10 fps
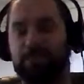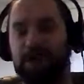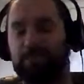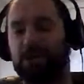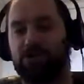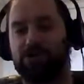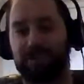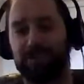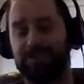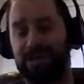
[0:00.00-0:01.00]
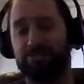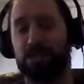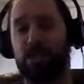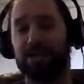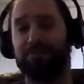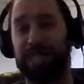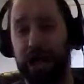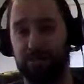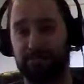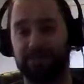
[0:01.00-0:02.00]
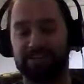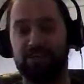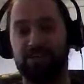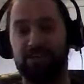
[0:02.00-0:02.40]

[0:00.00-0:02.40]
And my girlfriend at the time talked me out of it.